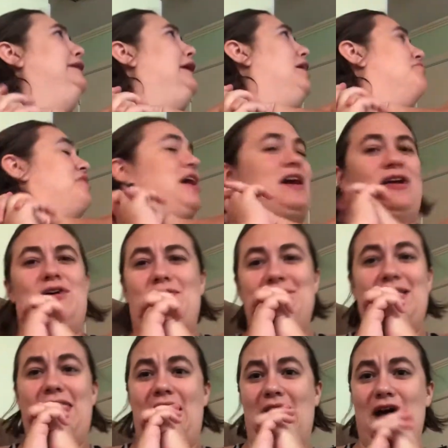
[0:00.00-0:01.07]
I've got
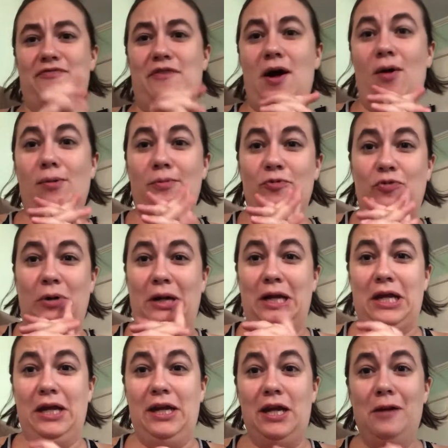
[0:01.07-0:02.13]
only a half hour before I
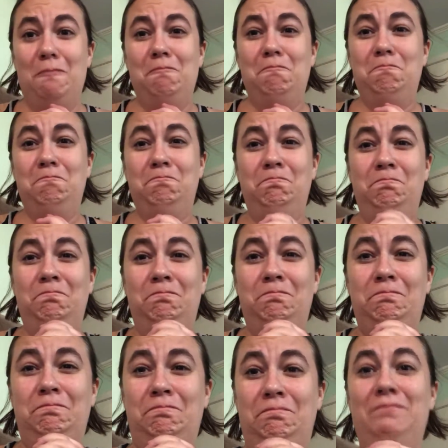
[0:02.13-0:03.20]
can eat.
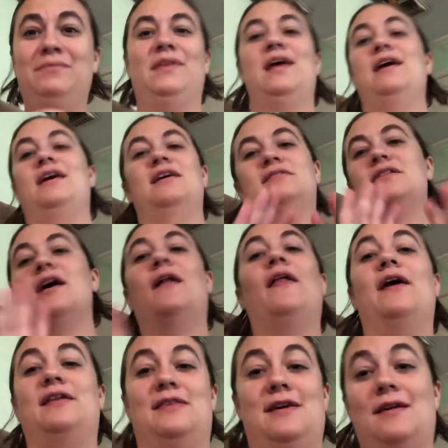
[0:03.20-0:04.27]
It's not
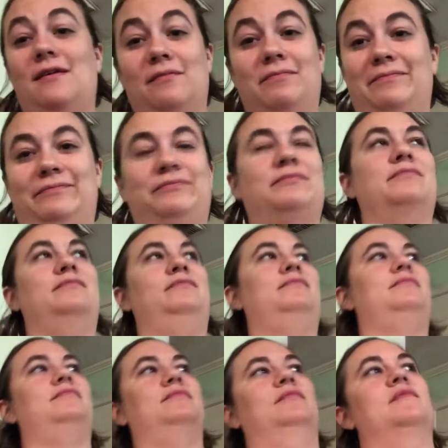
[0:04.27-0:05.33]
like that.
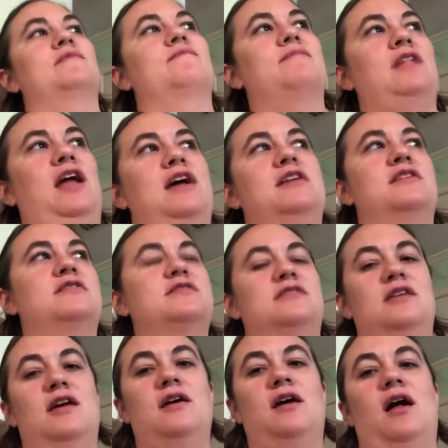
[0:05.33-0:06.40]

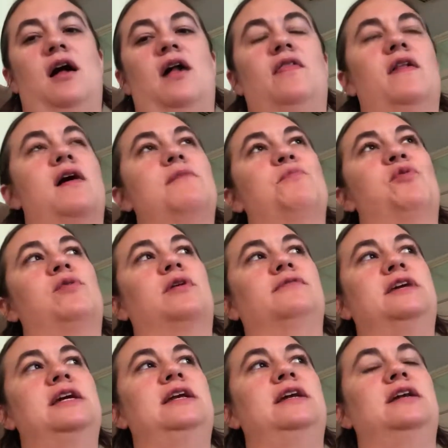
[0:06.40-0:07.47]
It's a lot more
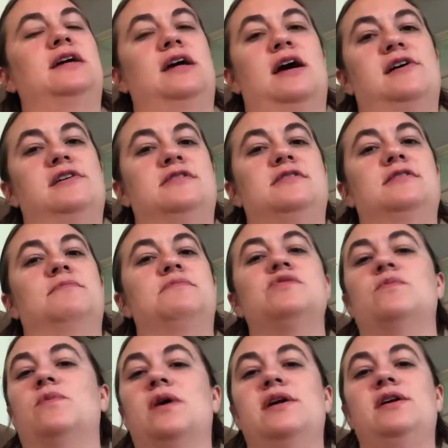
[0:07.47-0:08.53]
getting accustomed
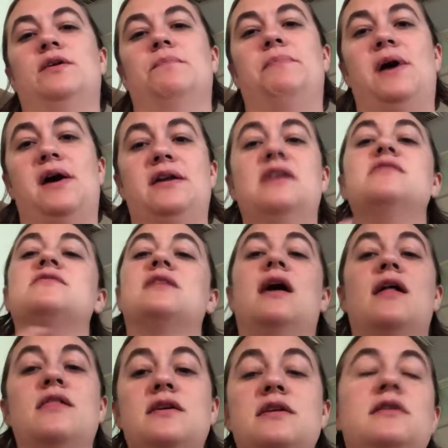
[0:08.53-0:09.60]
to what your body's
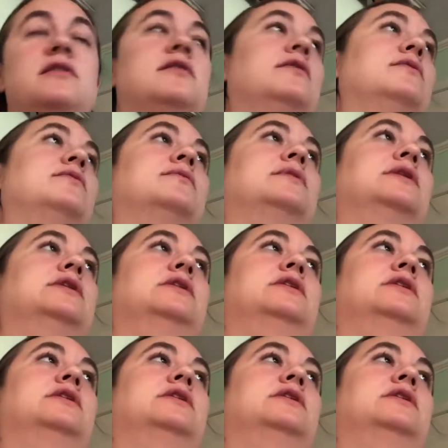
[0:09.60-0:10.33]
telling you.